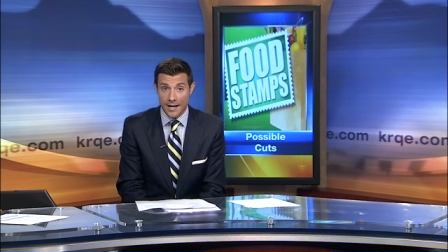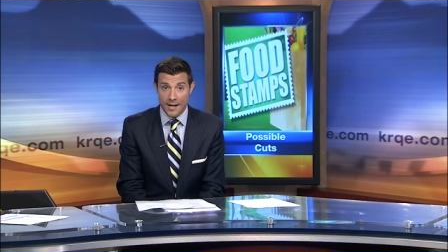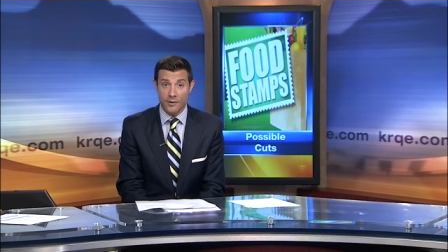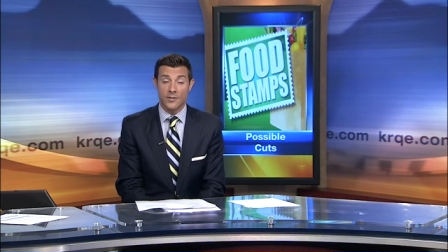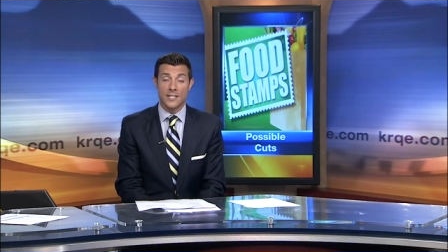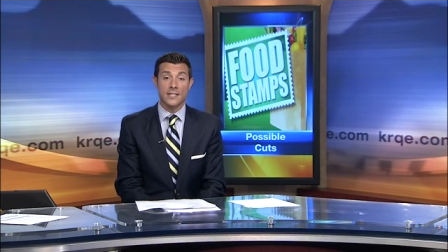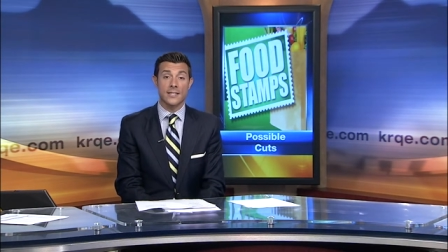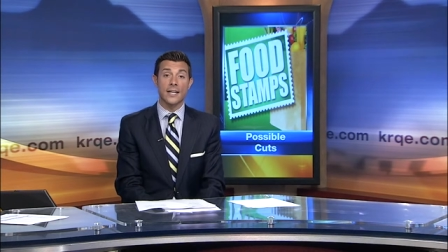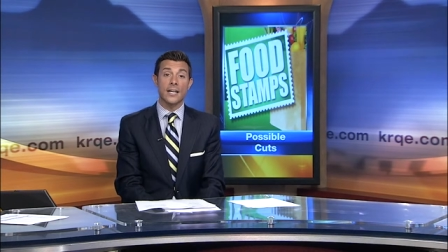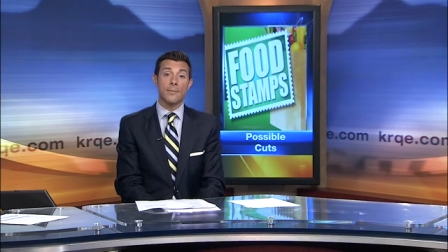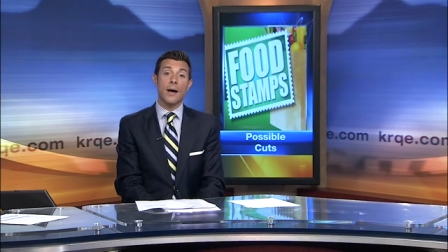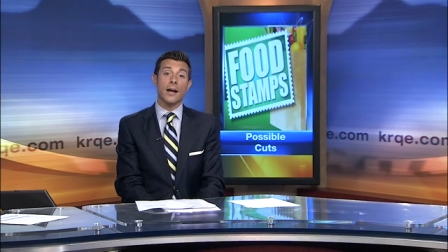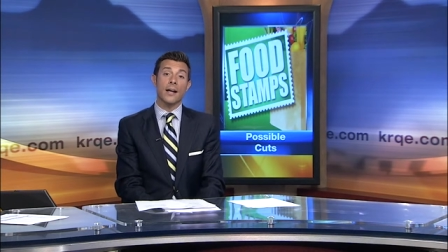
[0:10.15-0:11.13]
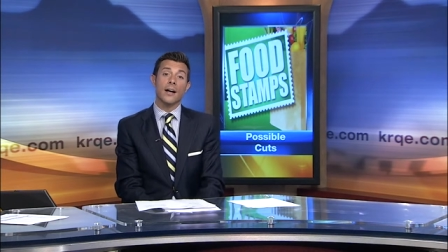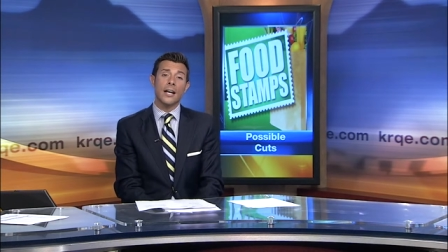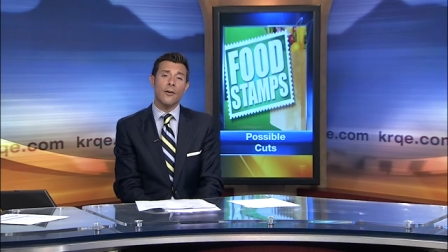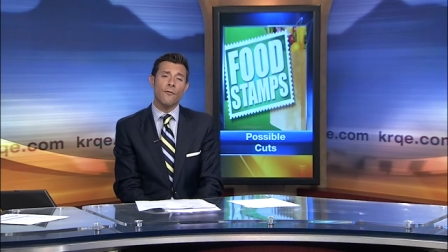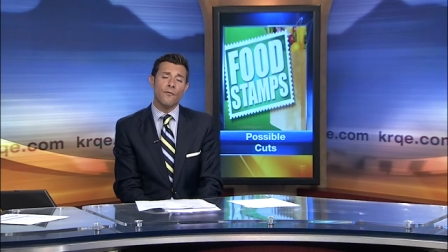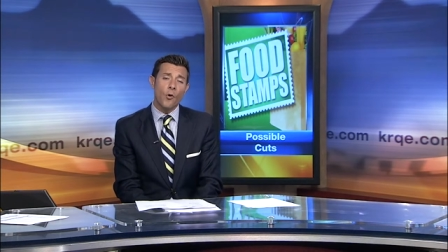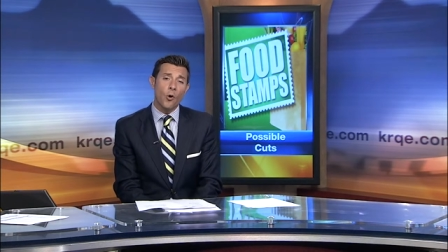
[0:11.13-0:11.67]
Congress is thinking about
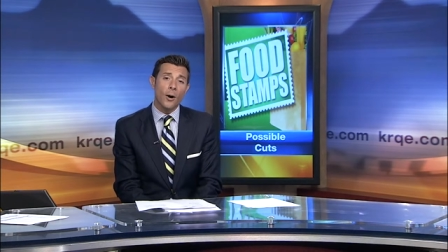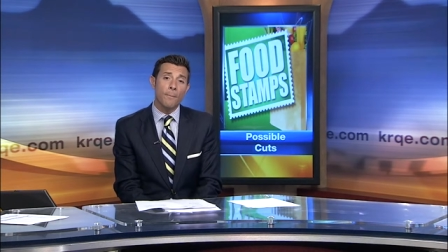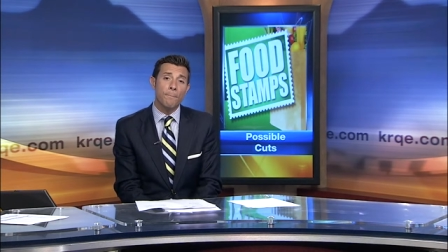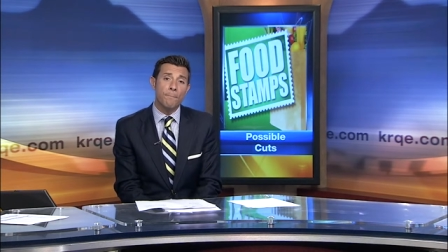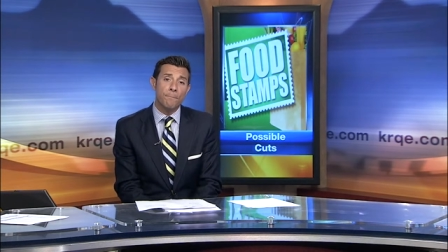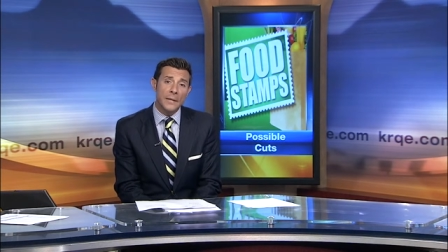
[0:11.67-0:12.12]
cutting $4